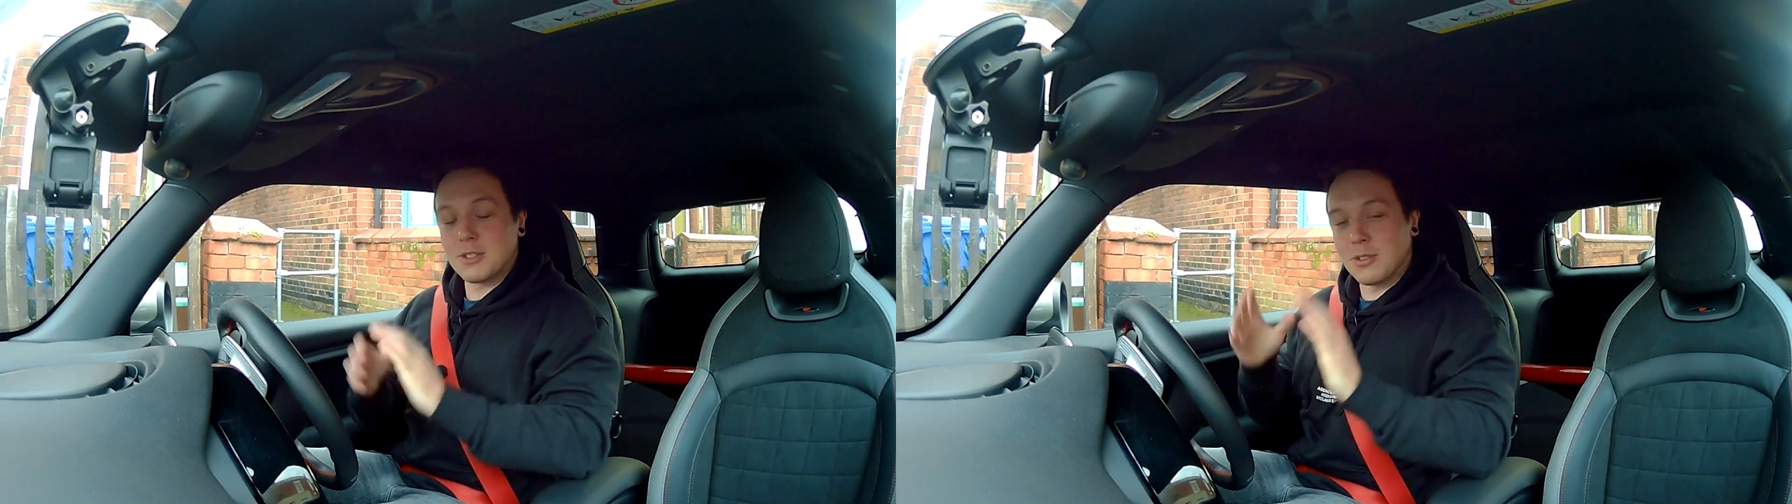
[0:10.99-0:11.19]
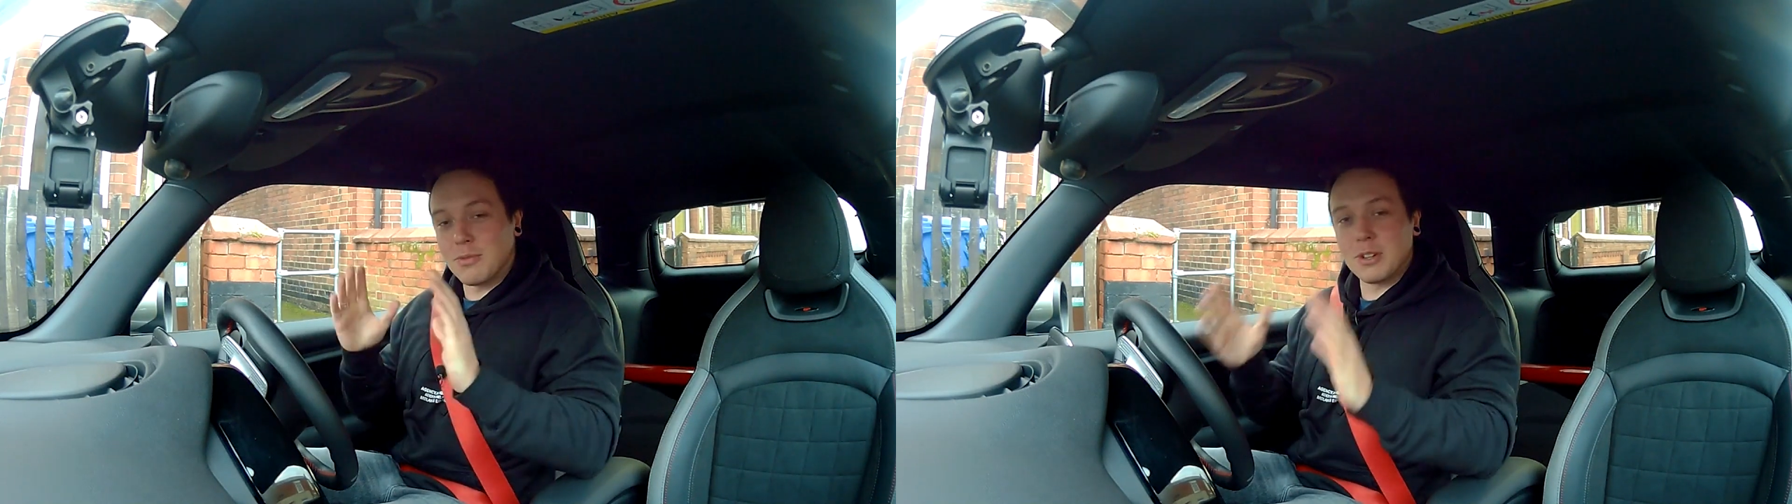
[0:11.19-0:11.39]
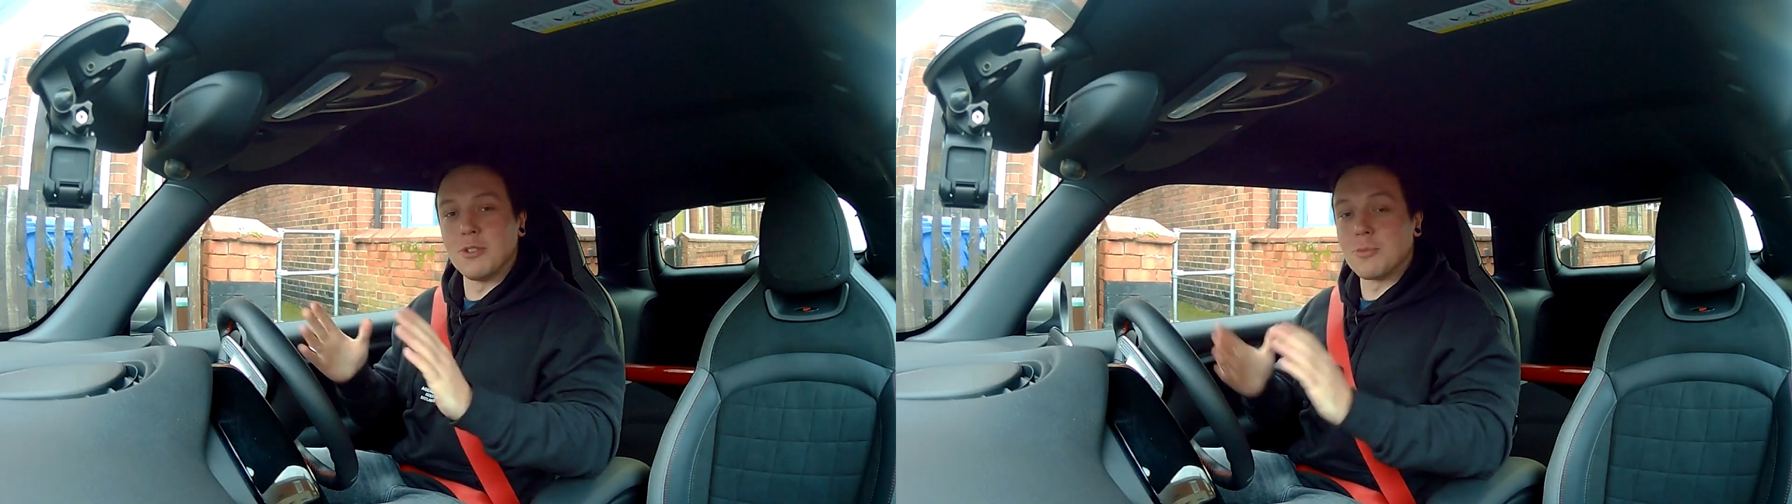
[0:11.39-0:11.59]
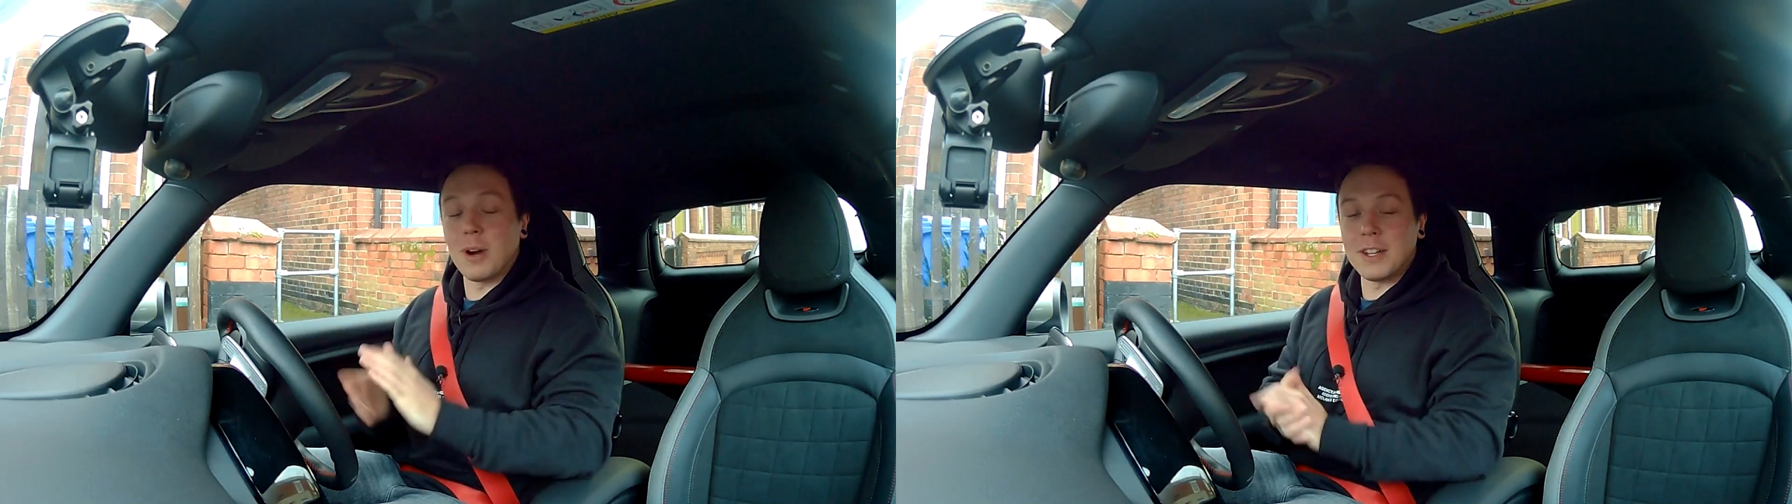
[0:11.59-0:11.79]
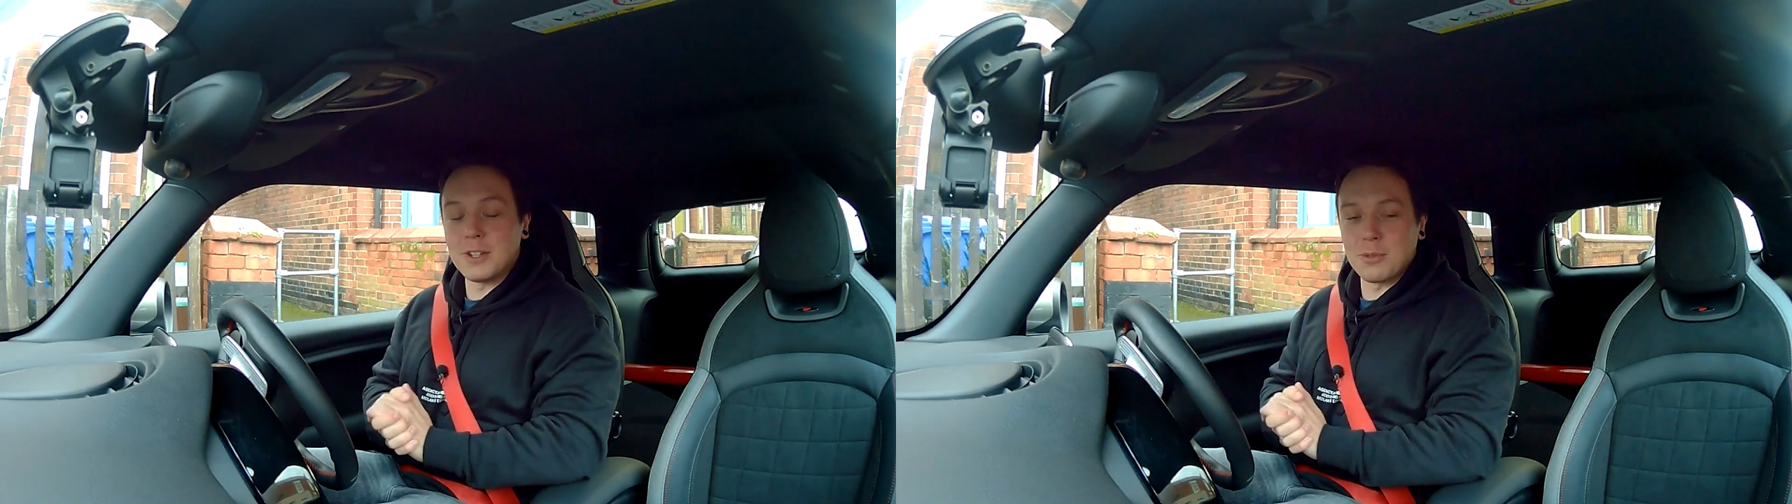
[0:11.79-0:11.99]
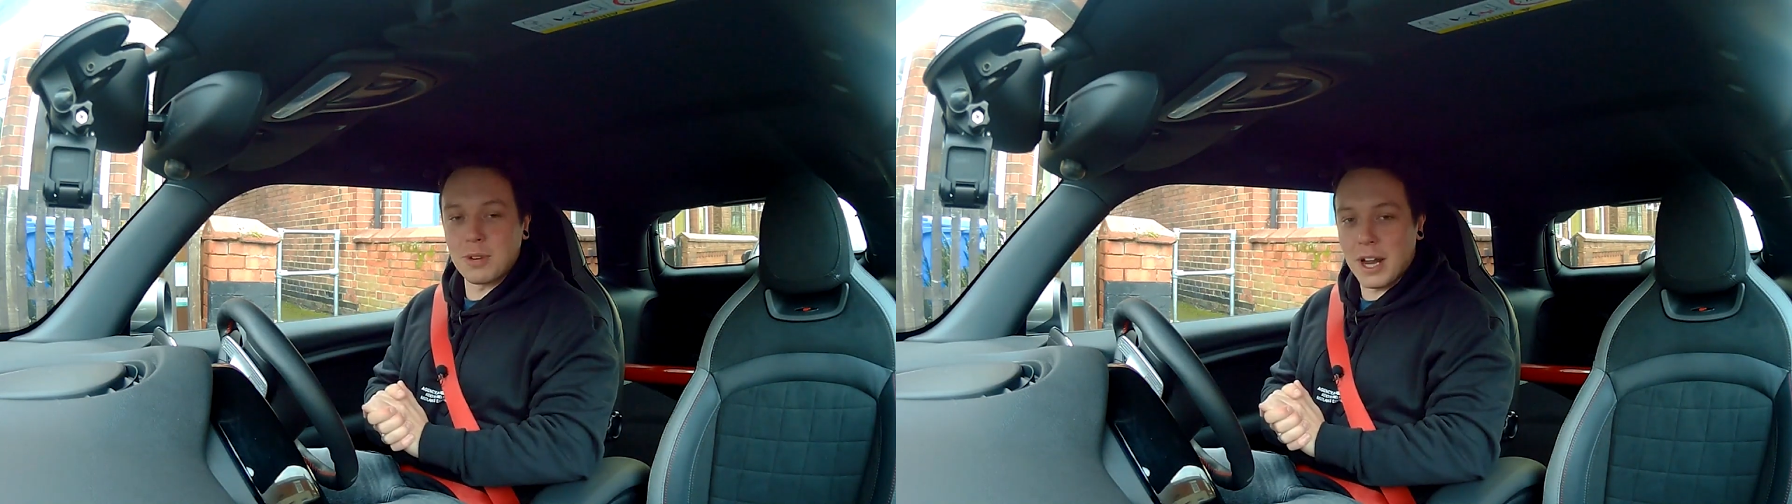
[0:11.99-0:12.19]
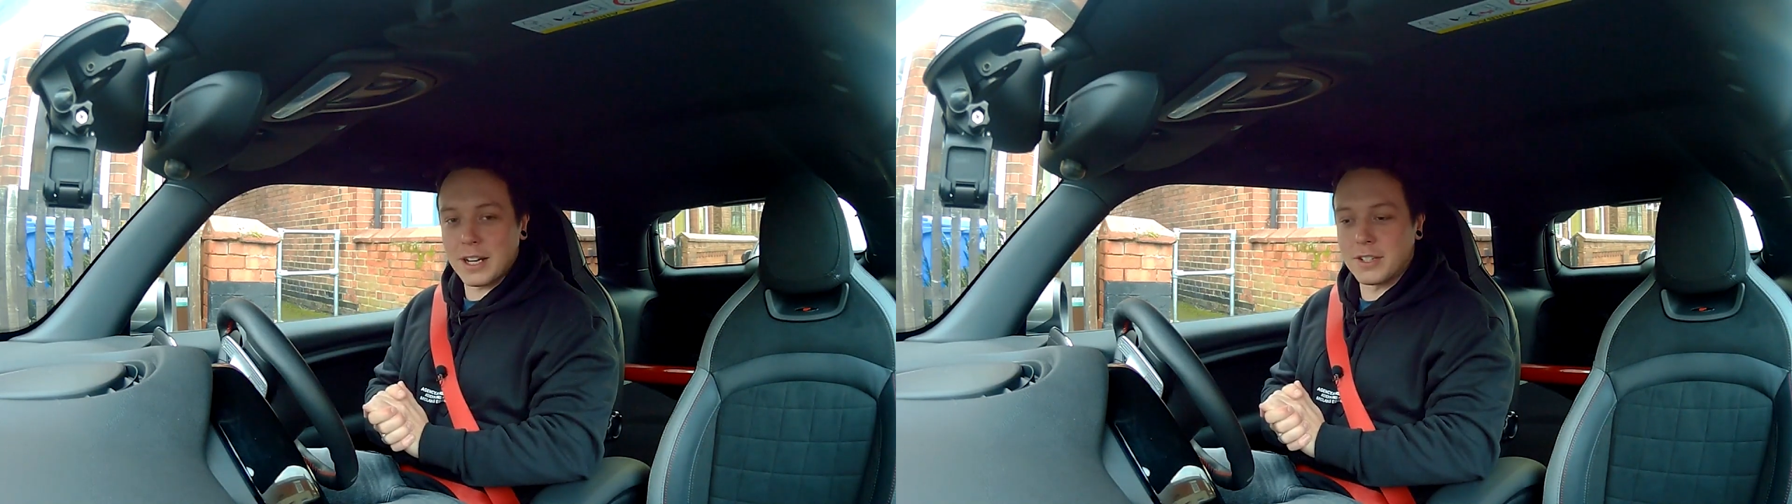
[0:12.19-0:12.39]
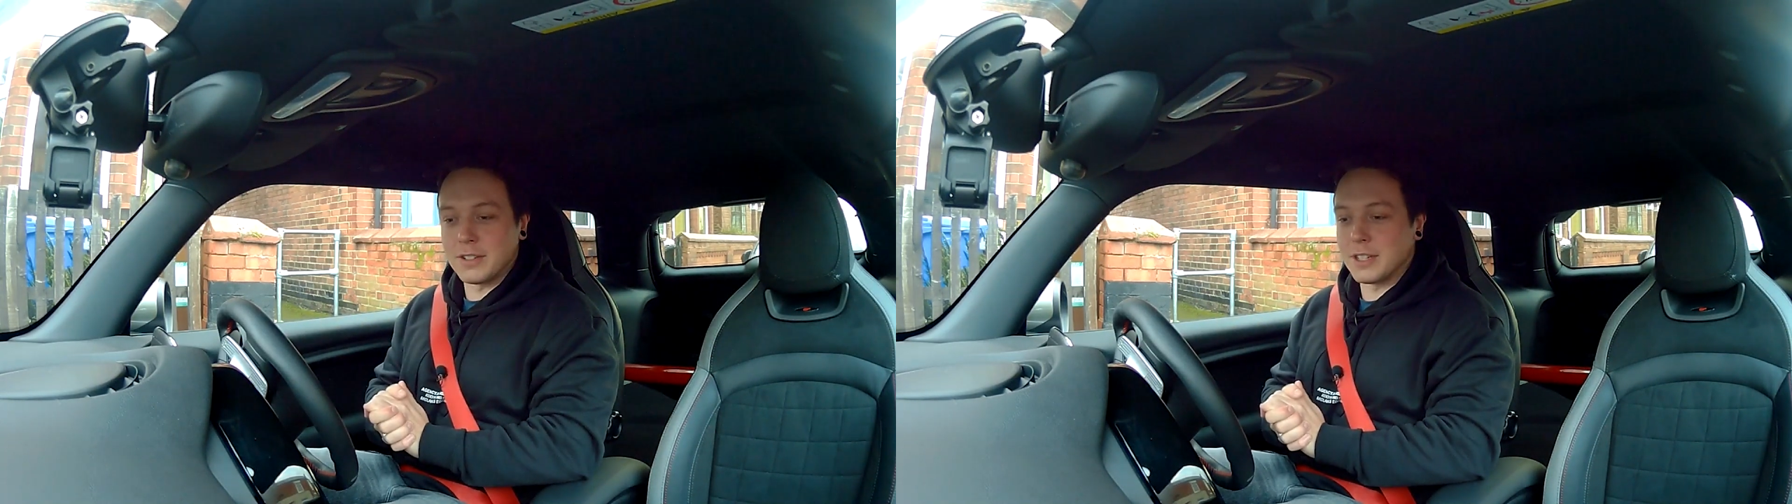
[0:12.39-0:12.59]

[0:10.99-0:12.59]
sort of record my initial reactions.